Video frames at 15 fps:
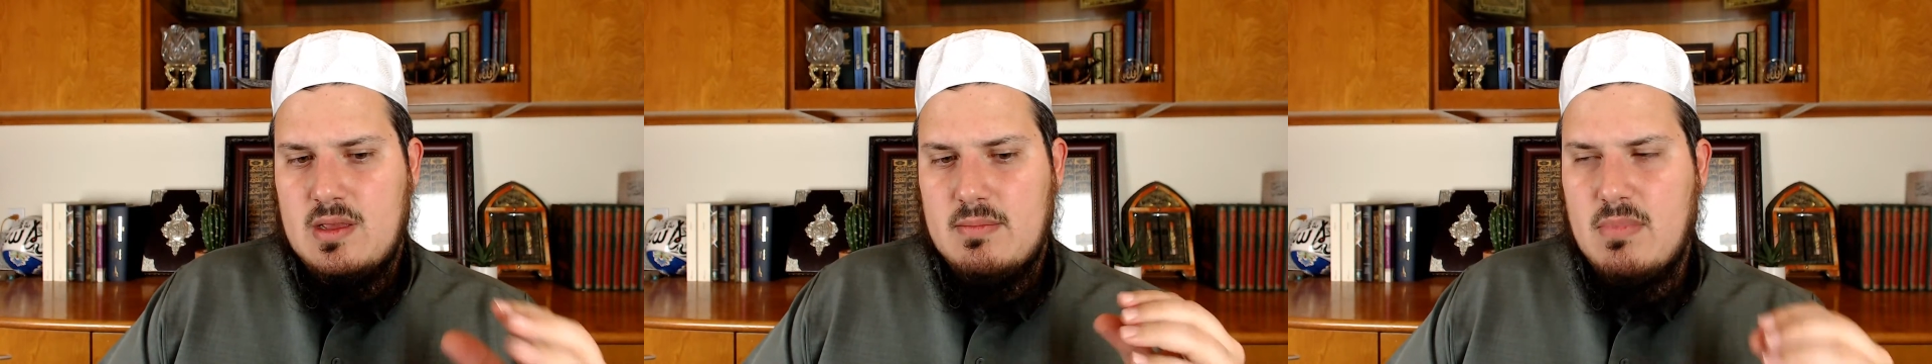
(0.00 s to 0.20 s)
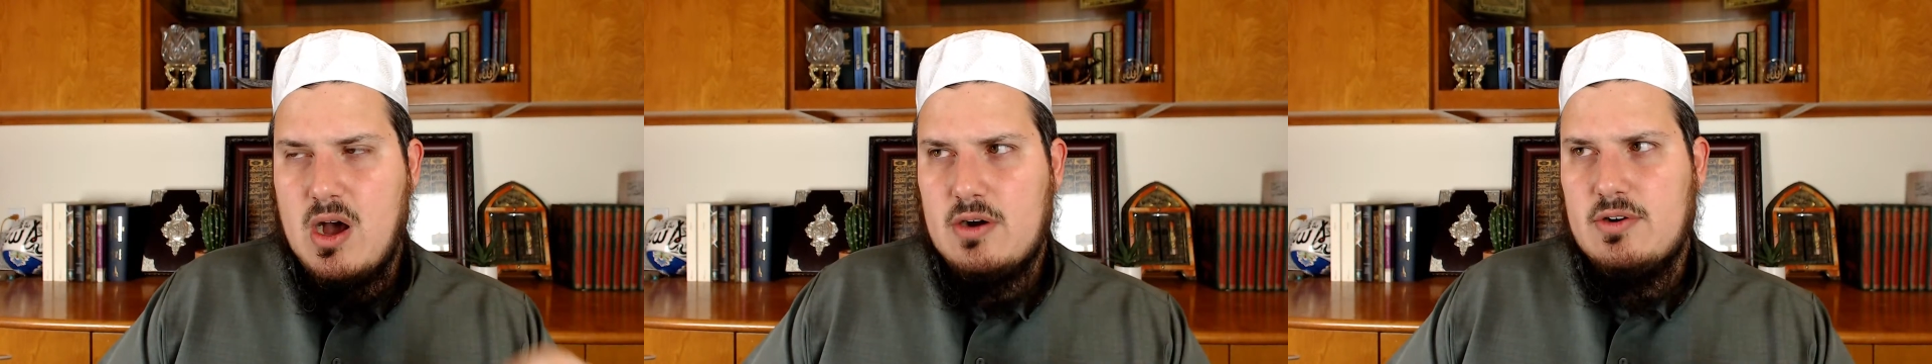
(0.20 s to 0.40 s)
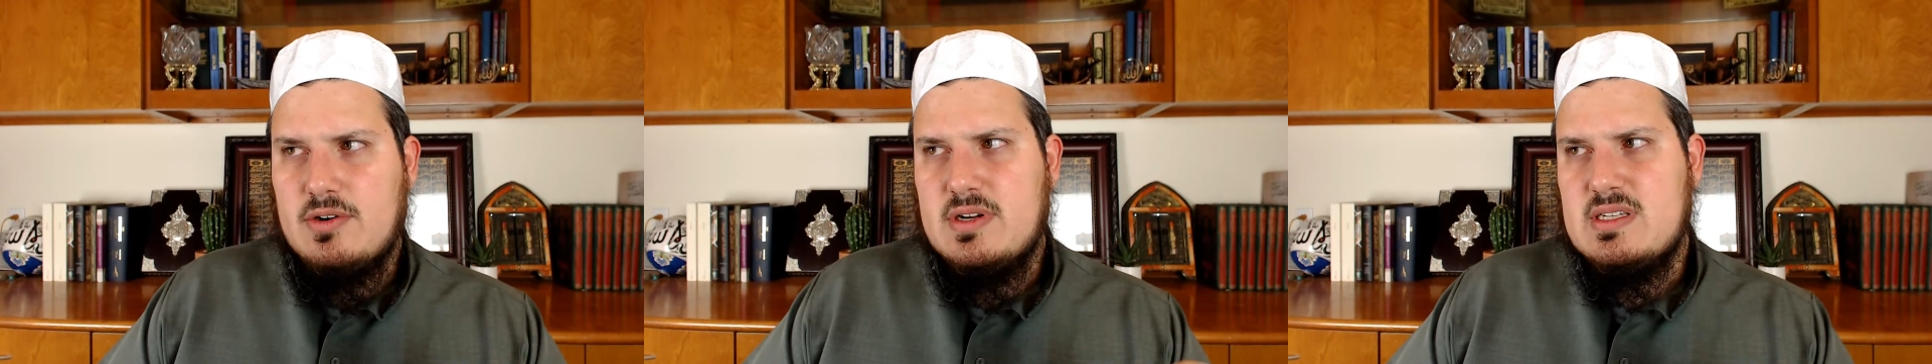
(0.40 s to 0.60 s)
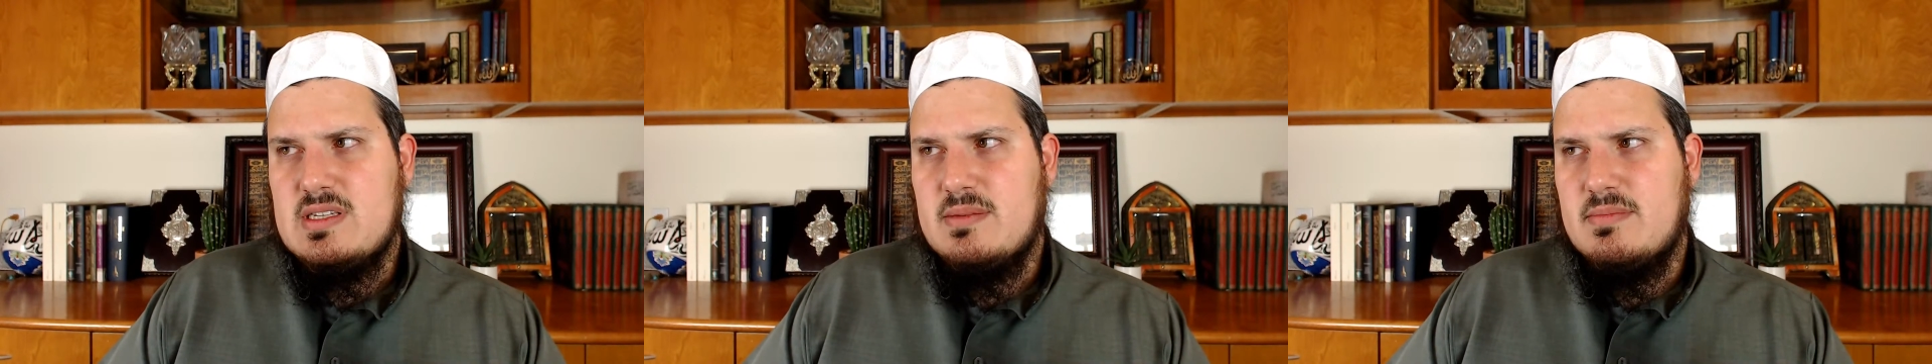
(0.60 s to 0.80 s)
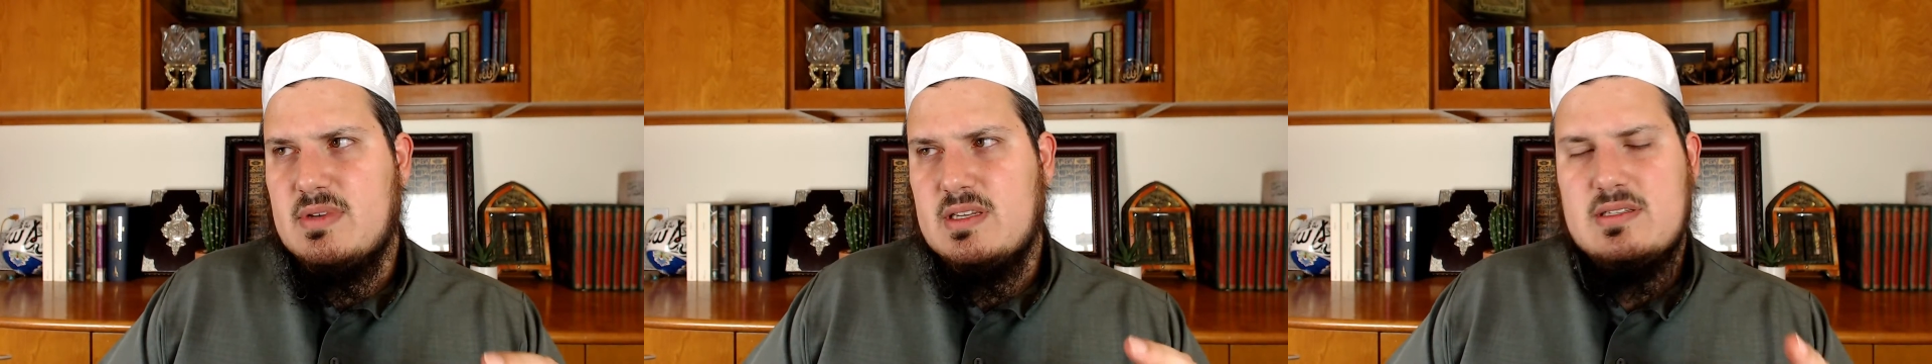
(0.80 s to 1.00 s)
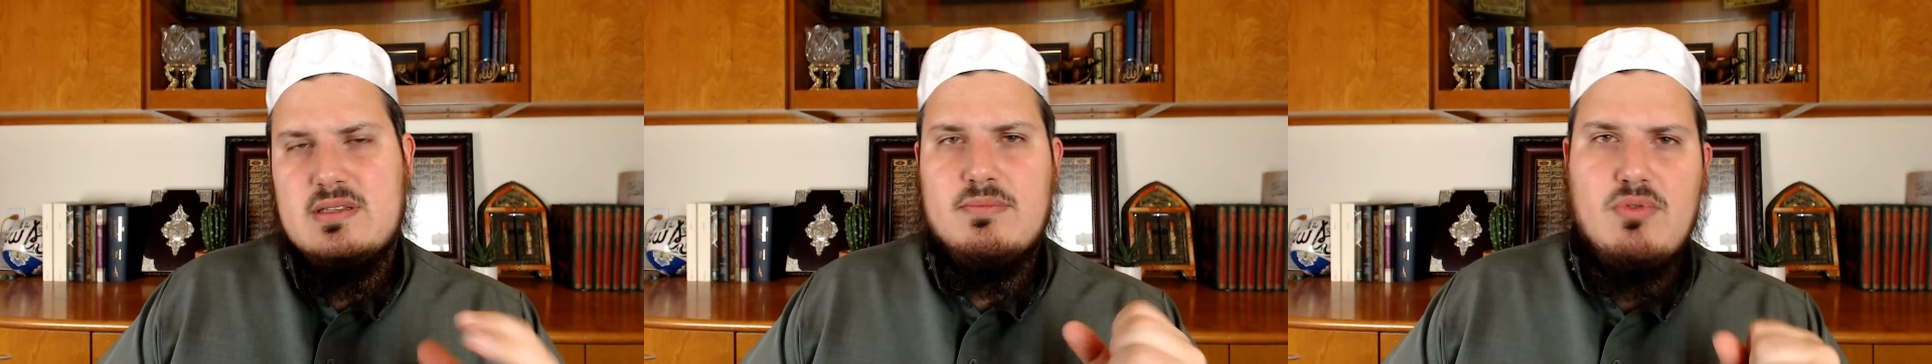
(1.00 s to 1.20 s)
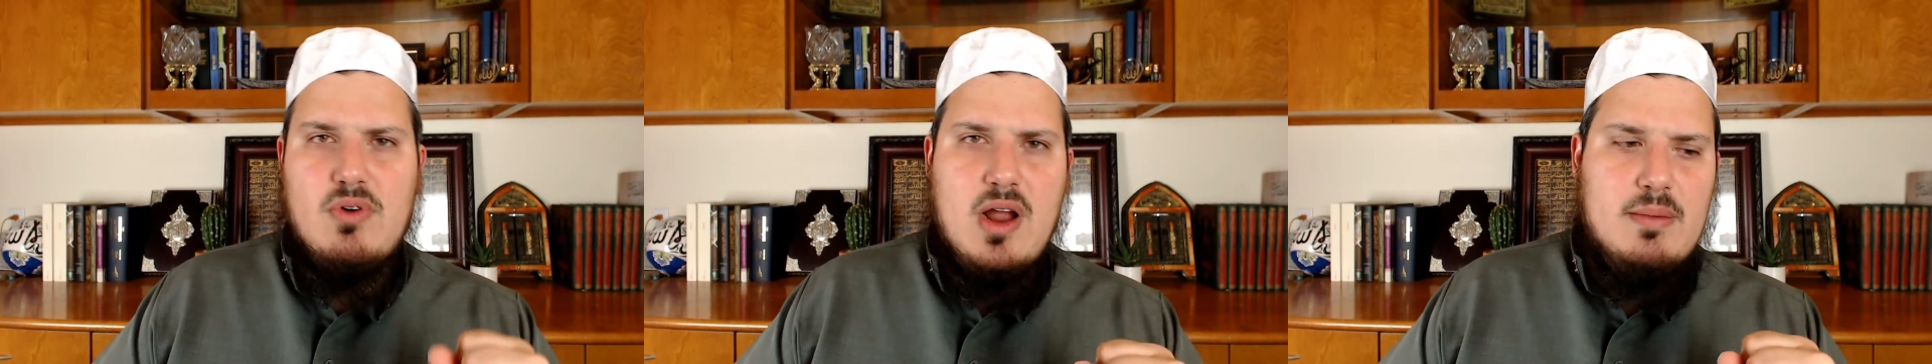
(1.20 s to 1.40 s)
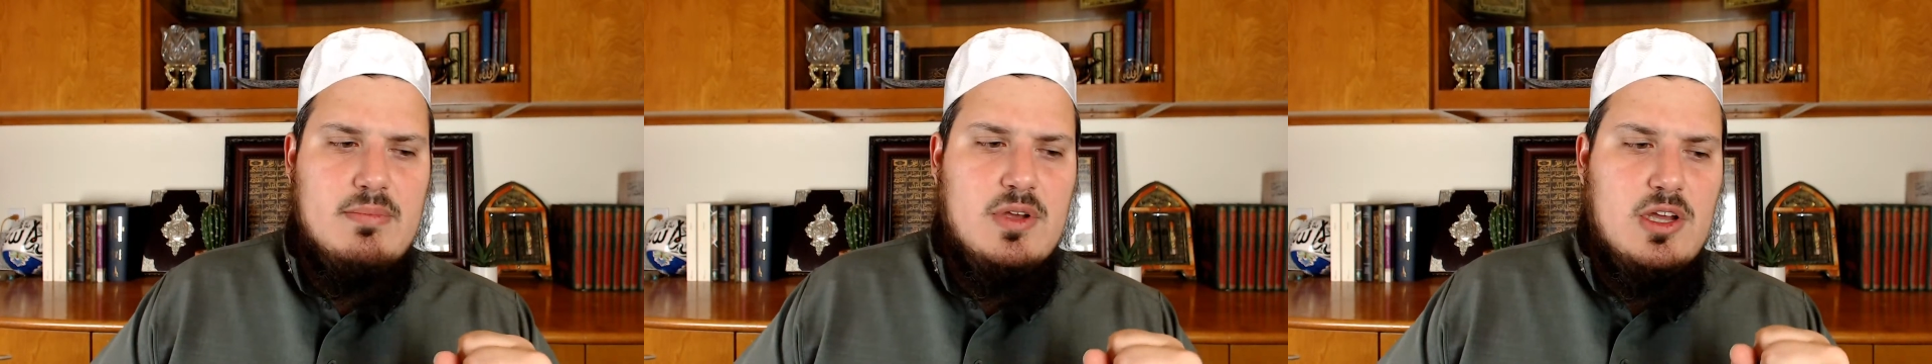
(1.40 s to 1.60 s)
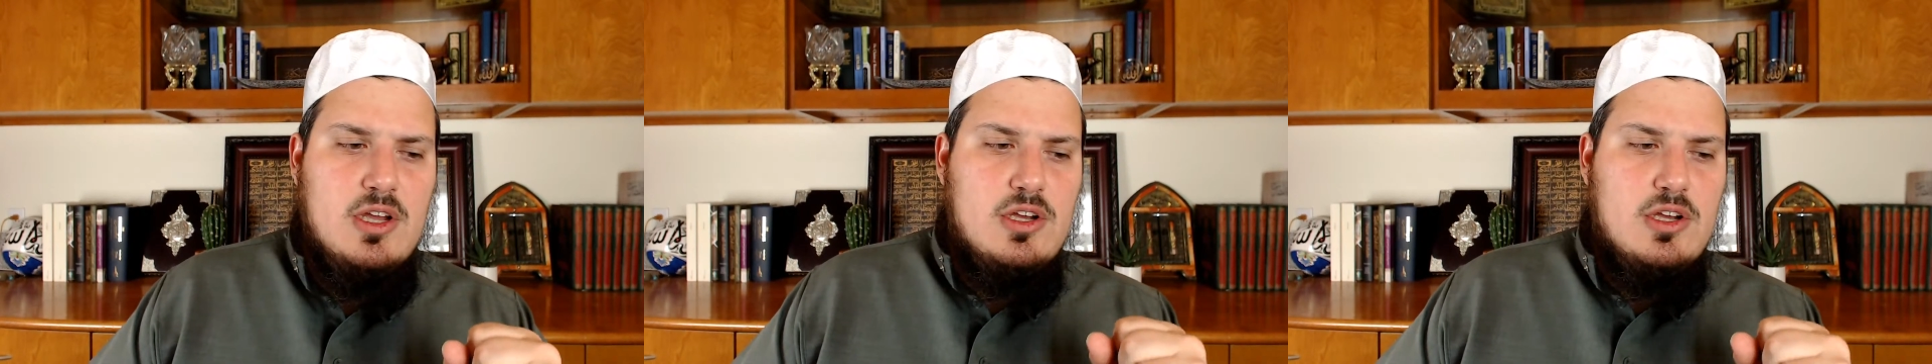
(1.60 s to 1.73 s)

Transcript: Modernism is the prime